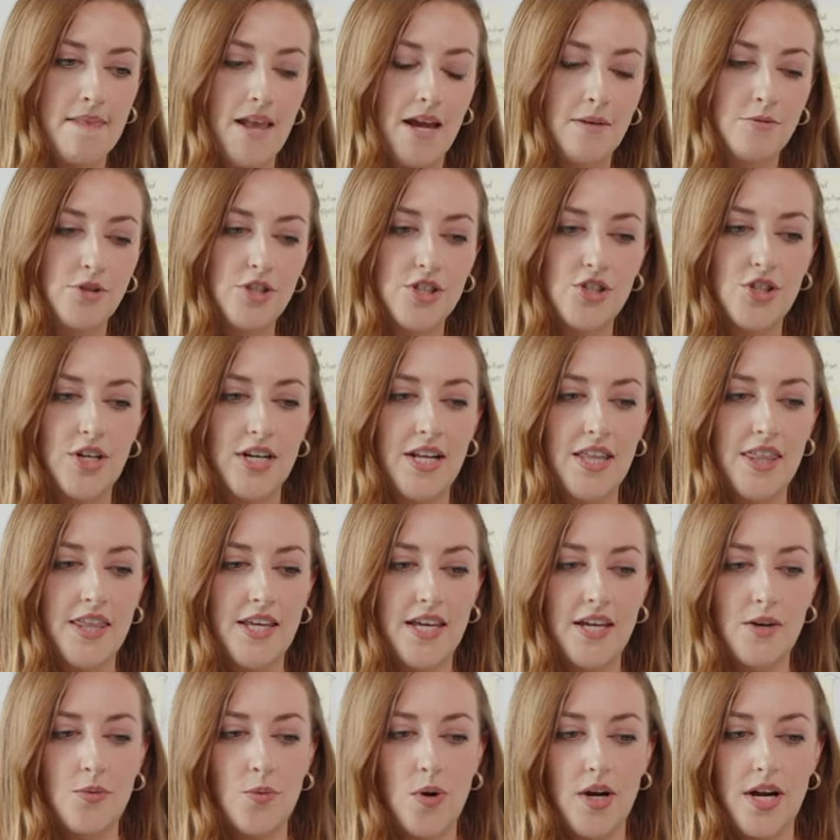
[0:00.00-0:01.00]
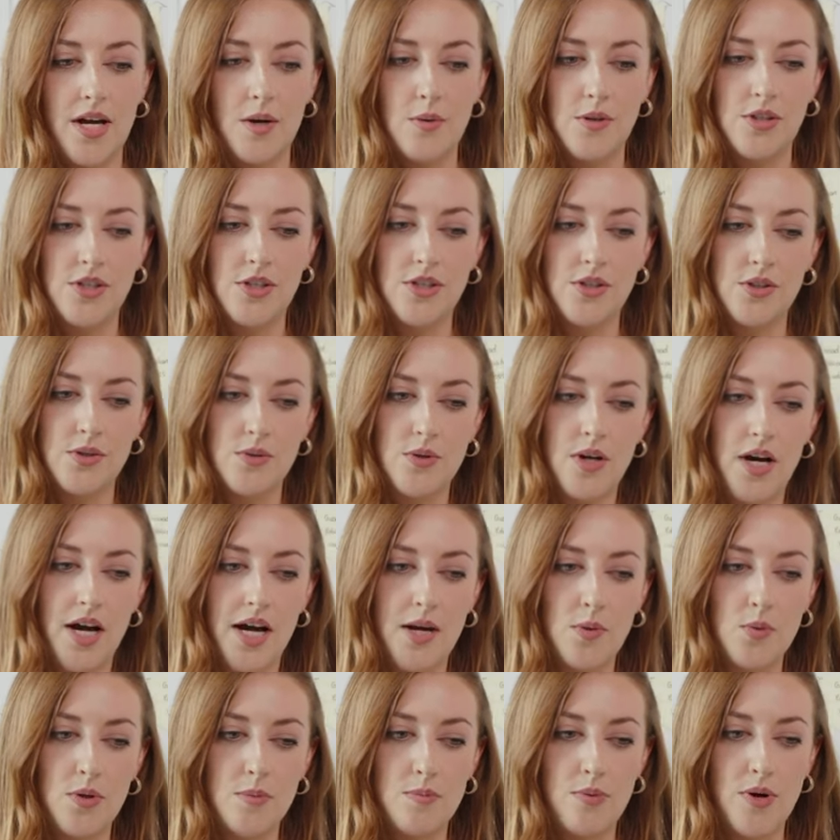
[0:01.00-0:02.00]
just trying to think what I would do.
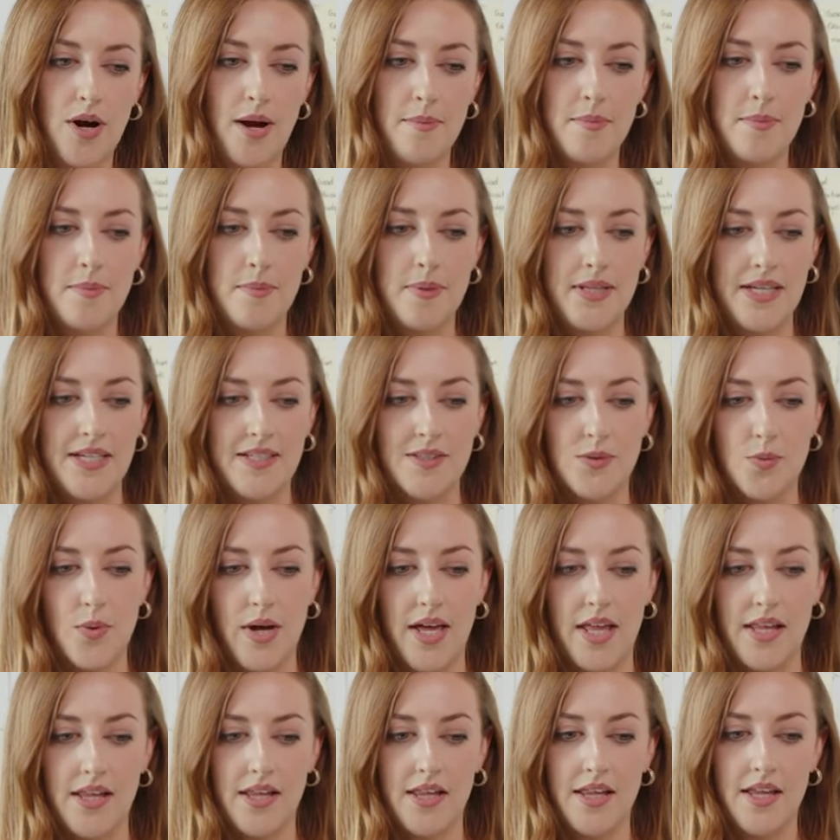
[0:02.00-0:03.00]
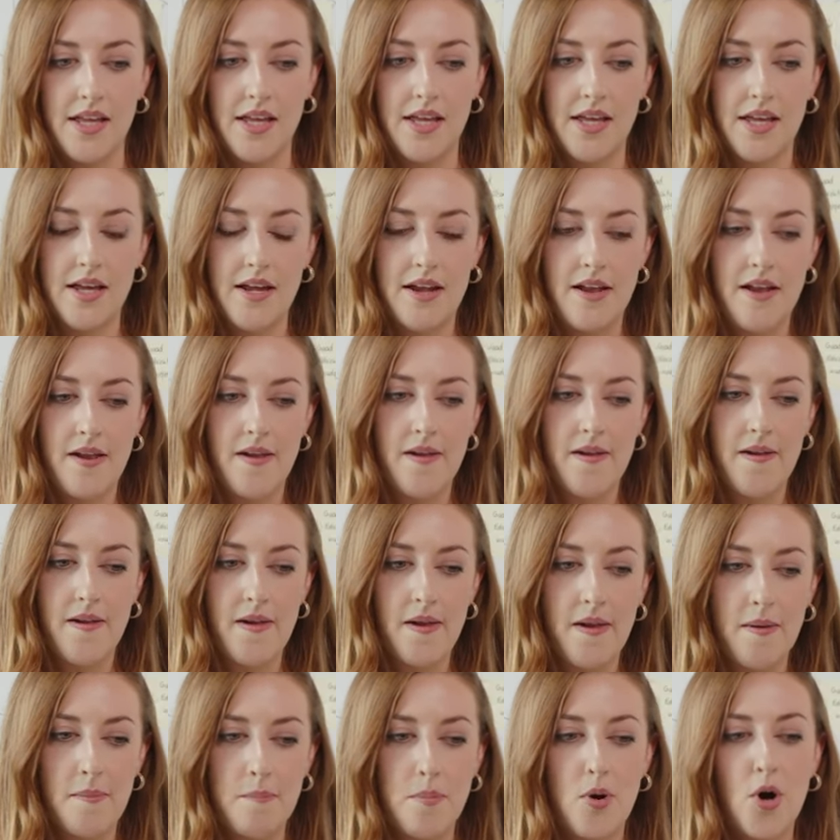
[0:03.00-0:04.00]
I would probably as well
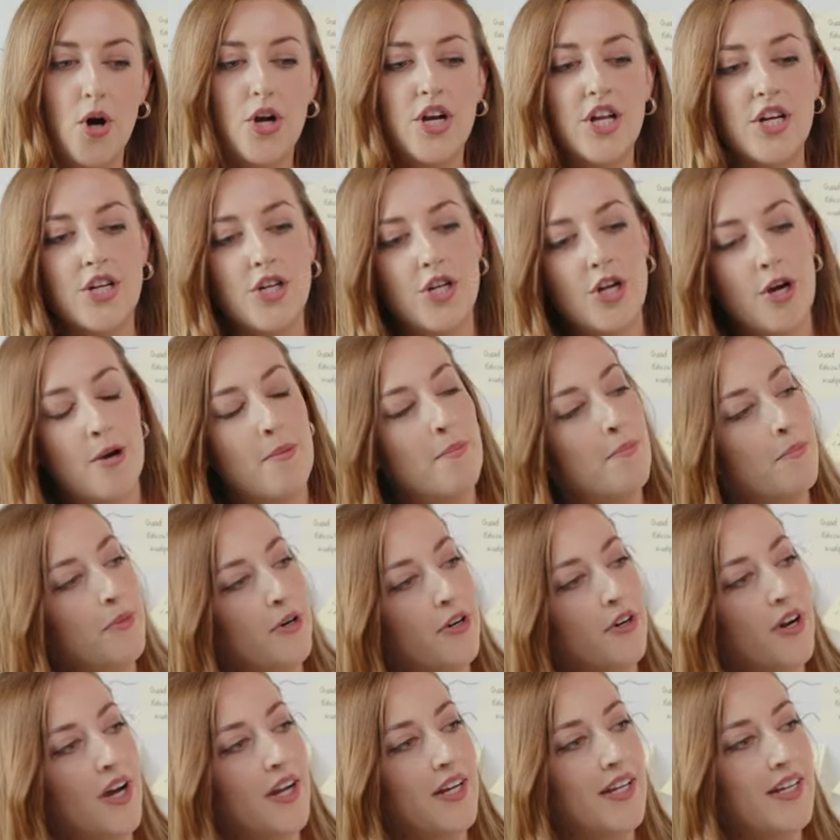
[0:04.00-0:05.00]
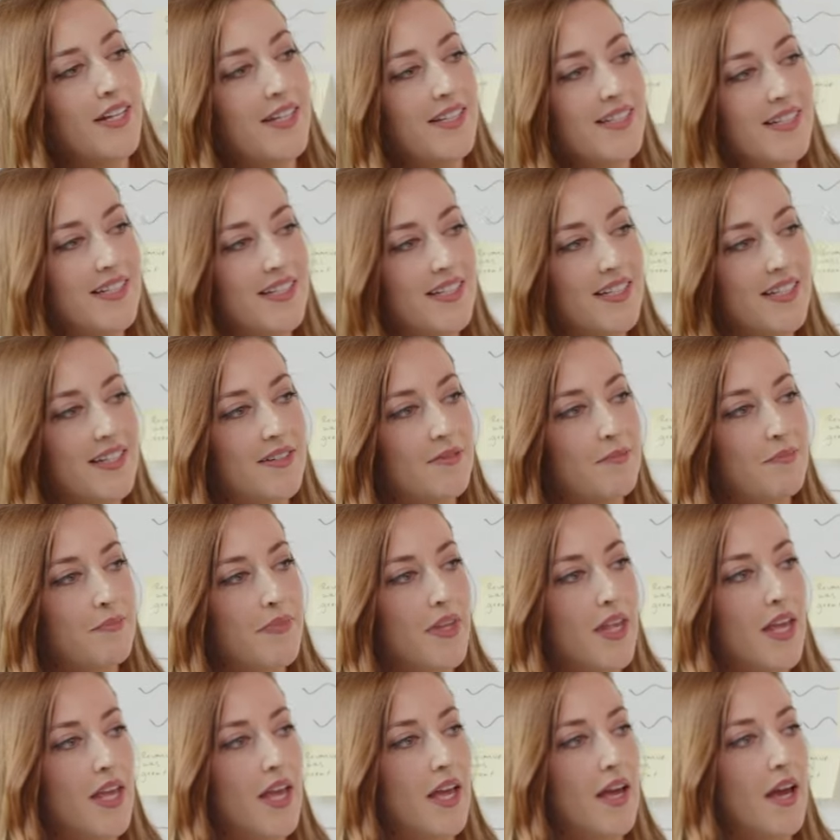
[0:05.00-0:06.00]
put a number on it.
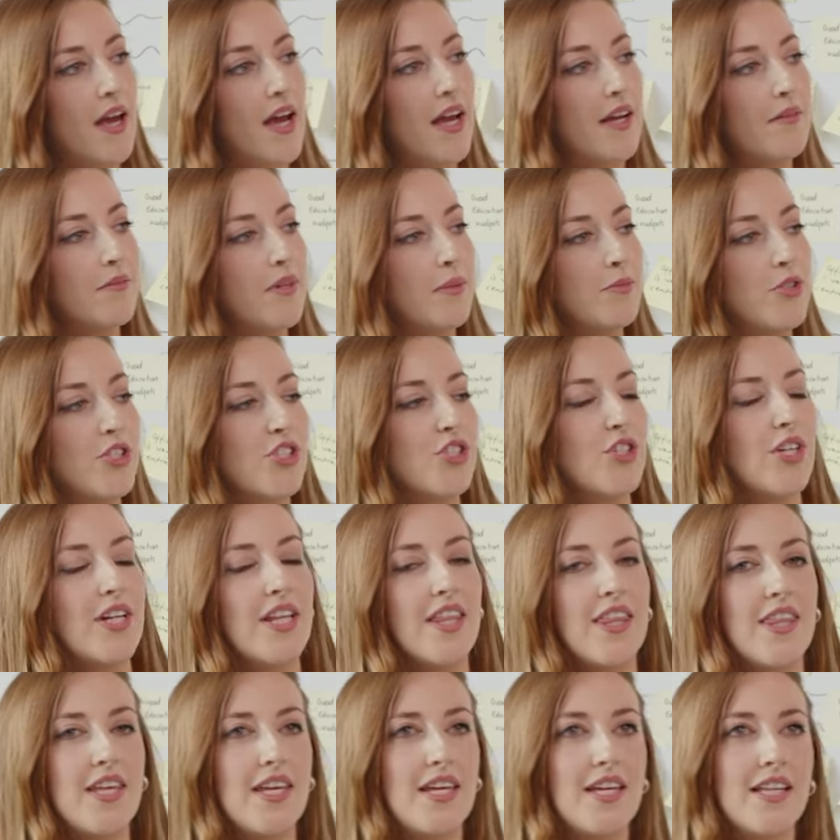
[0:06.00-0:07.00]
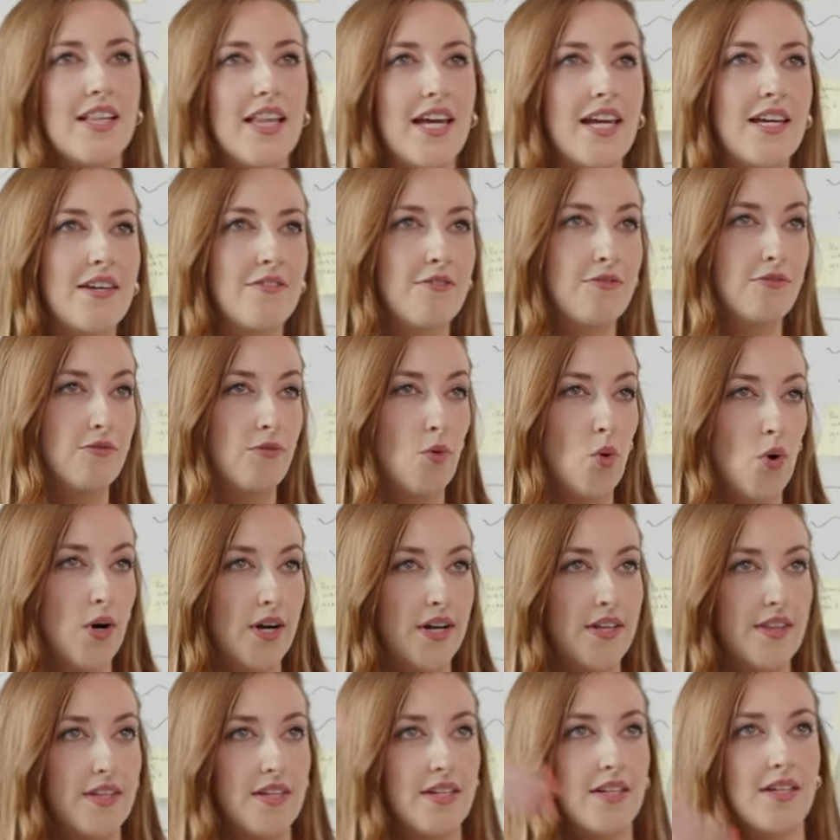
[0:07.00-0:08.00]
I'm just trying to think, like,
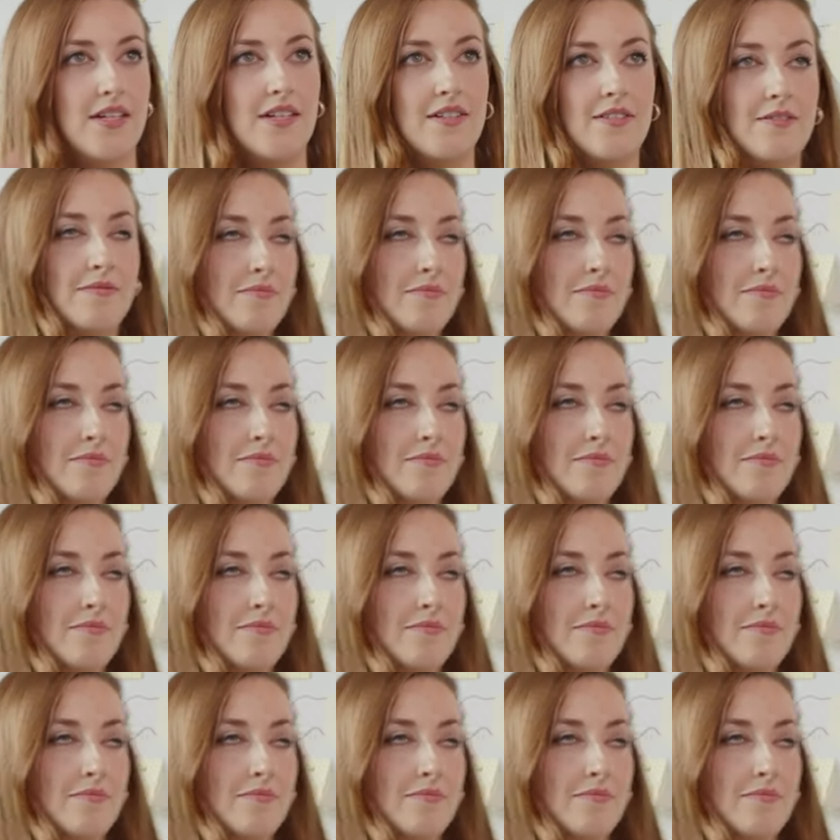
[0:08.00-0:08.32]
for the